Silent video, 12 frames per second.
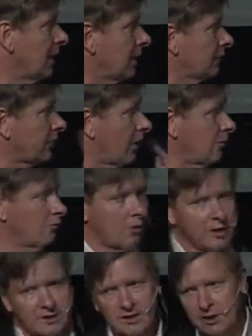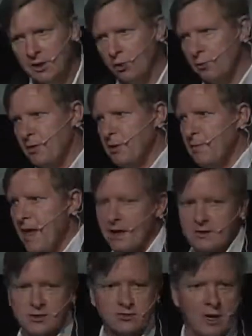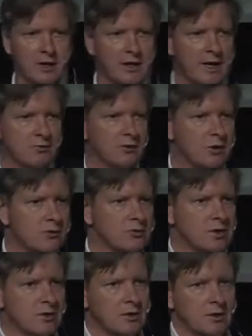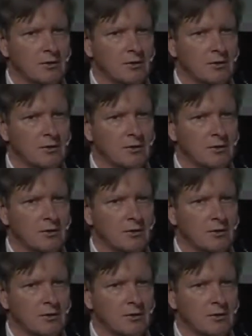So I'm going to tell you a little bit about Australian agriculture.